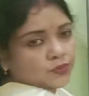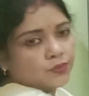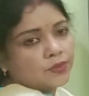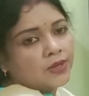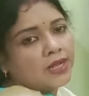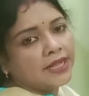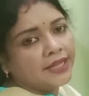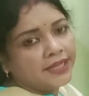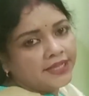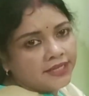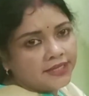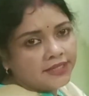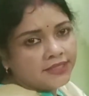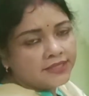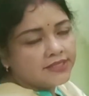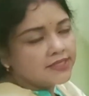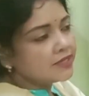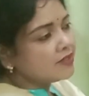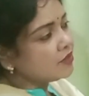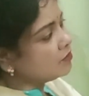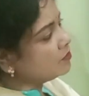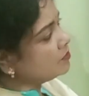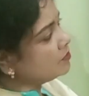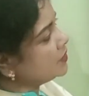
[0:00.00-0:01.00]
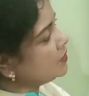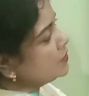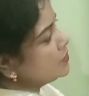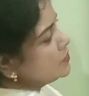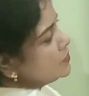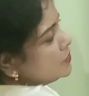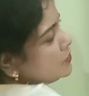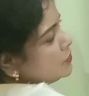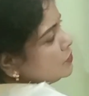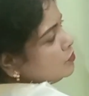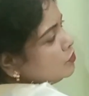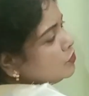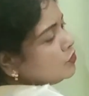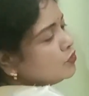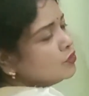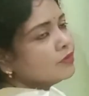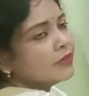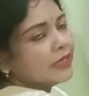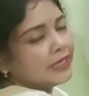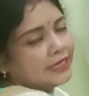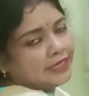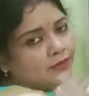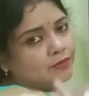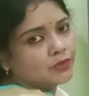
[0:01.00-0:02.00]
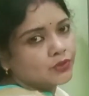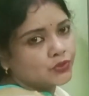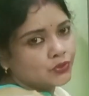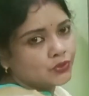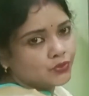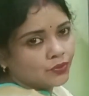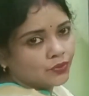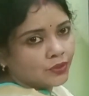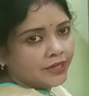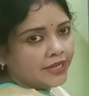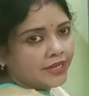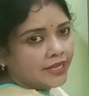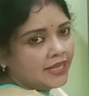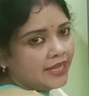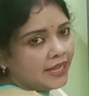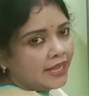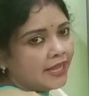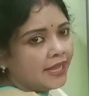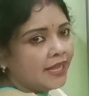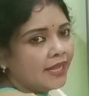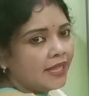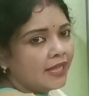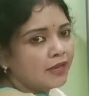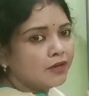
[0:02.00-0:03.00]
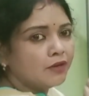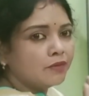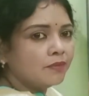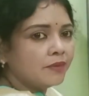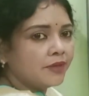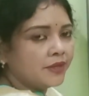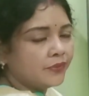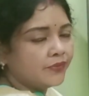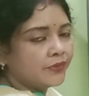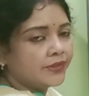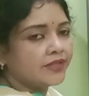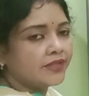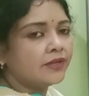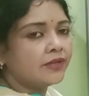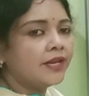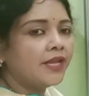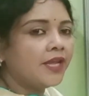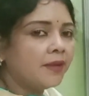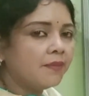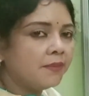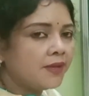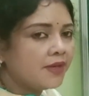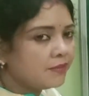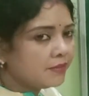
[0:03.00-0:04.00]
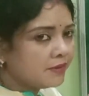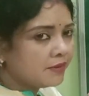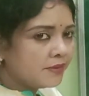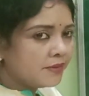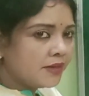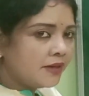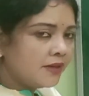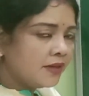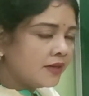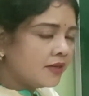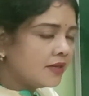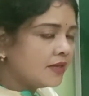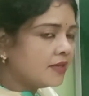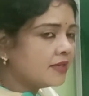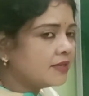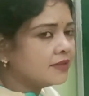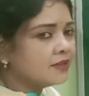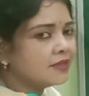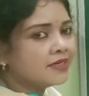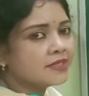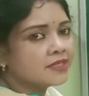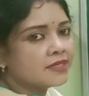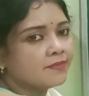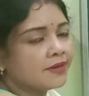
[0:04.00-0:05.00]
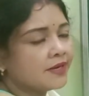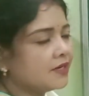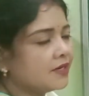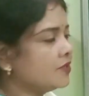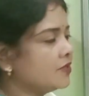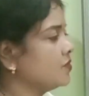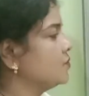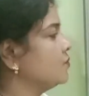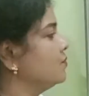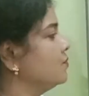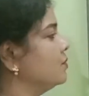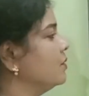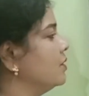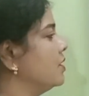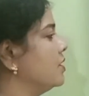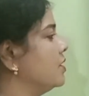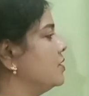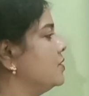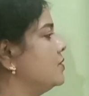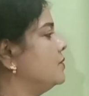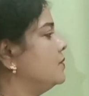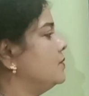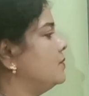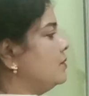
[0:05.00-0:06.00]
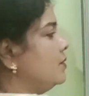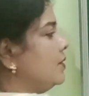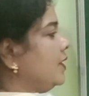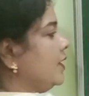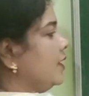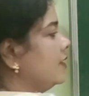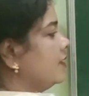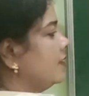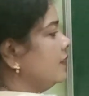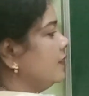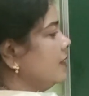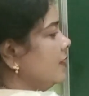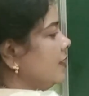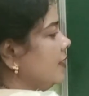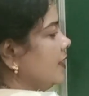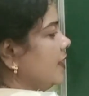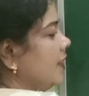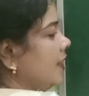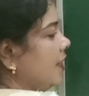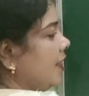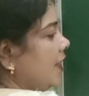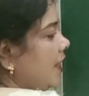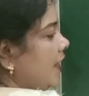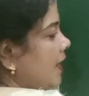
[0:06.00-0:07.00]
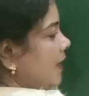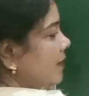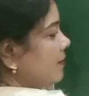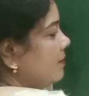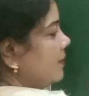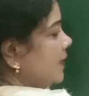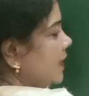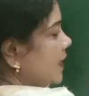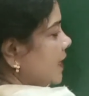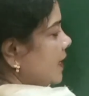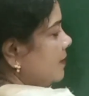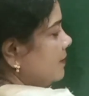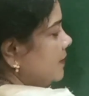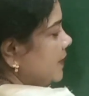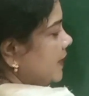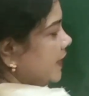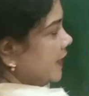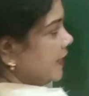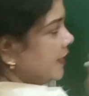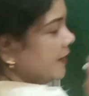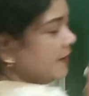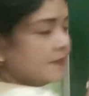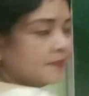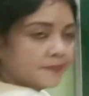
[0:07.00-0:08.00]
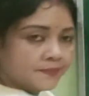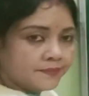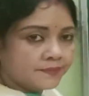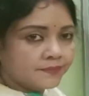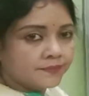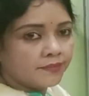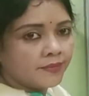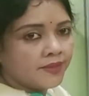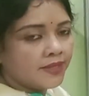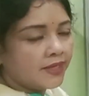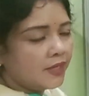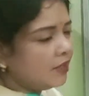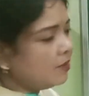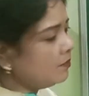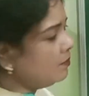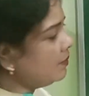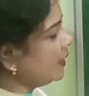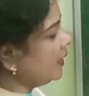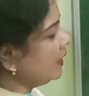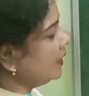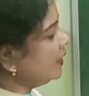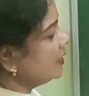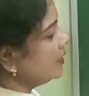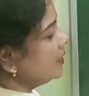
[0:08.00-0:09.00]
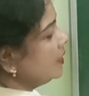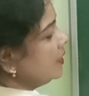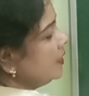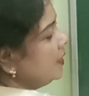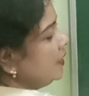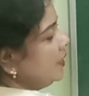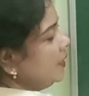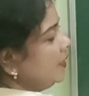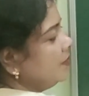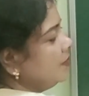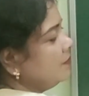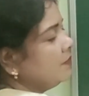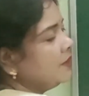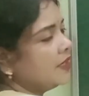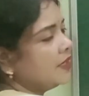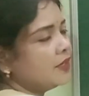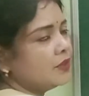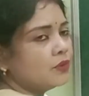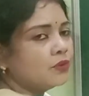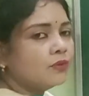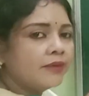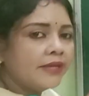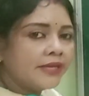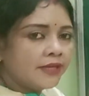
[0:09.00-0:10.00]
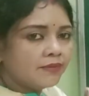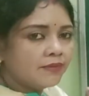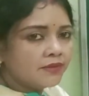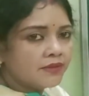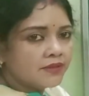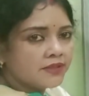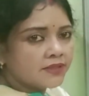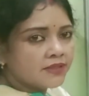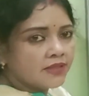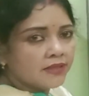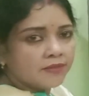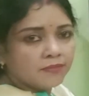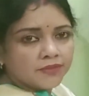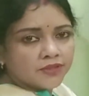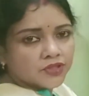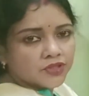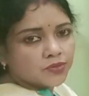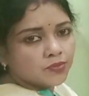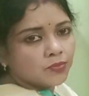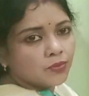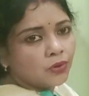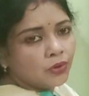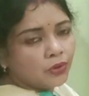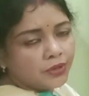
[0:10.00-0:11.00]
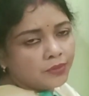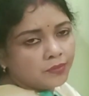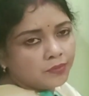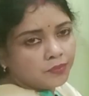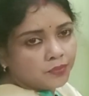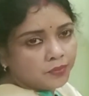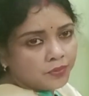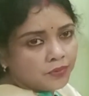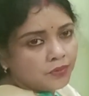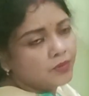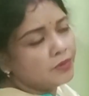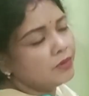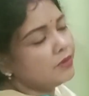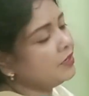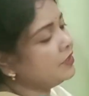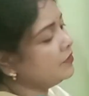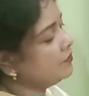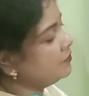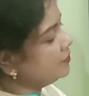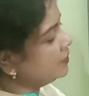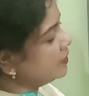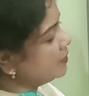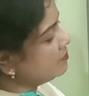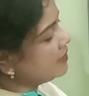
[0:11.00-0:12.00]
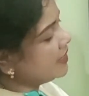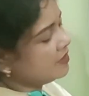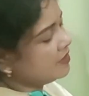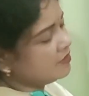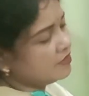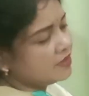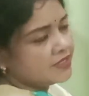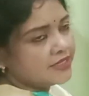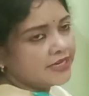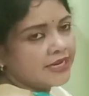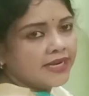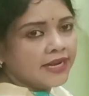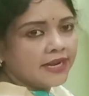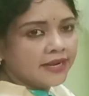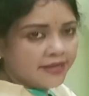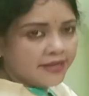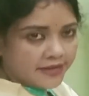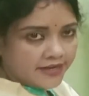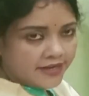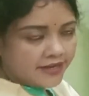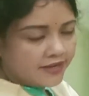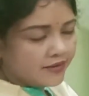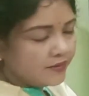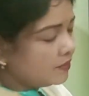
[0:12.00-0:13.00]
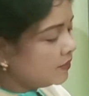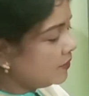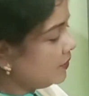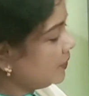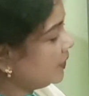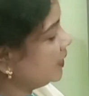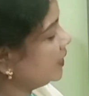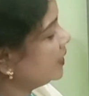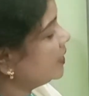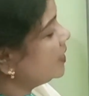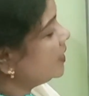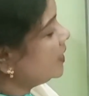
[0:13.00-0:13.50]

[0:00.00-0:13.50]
Y is a combination of two variables only, A and B. Whether A bar, B bar, that's separate issue. So here, A, B are taken. If A, B are two variables, that means four different variables I can take. Okay.